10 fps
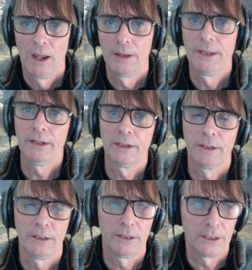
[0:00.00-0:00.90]
And then
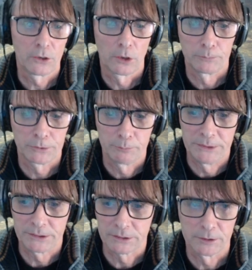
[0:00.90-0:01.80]
in comes
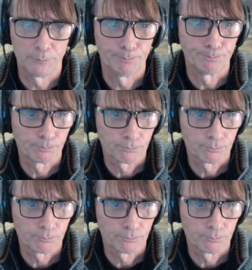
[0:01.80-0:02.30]
Mr.